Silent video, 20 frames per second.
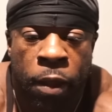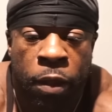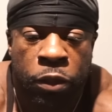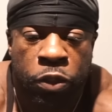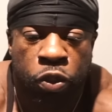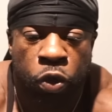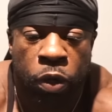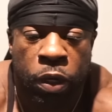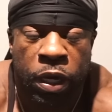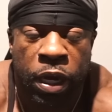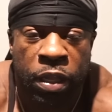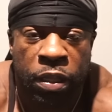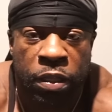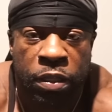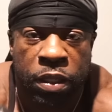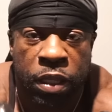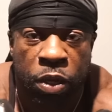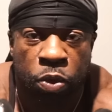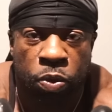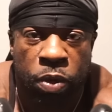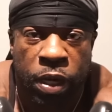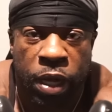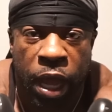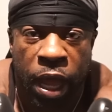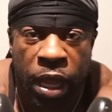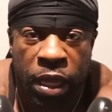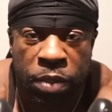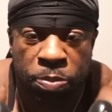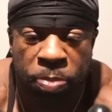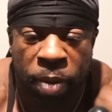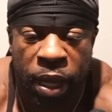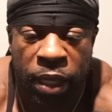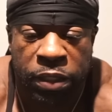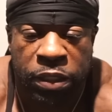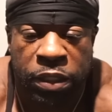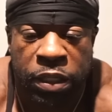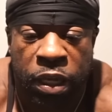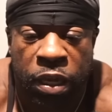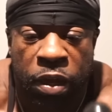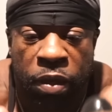So another thing, when guys buy
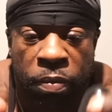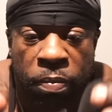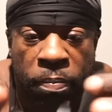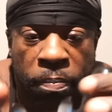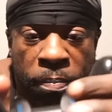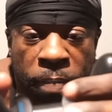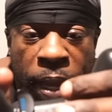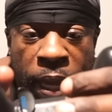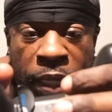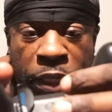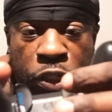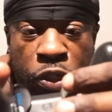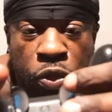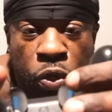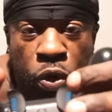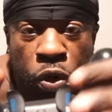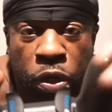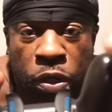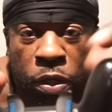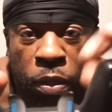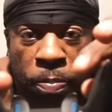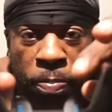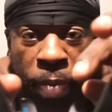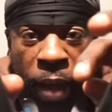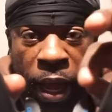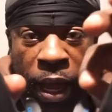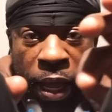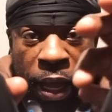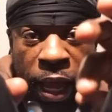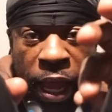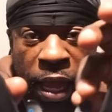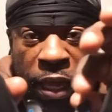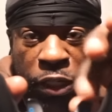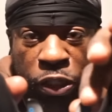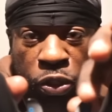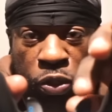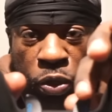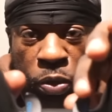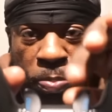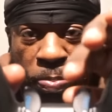Scuf, make sure to buy
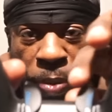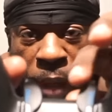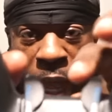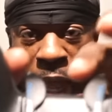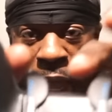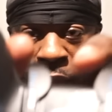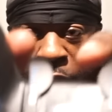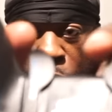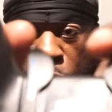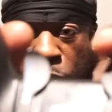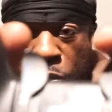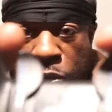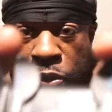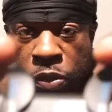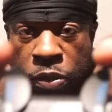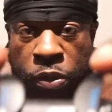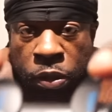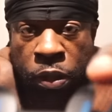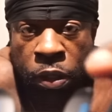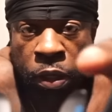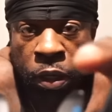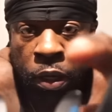extra paddles.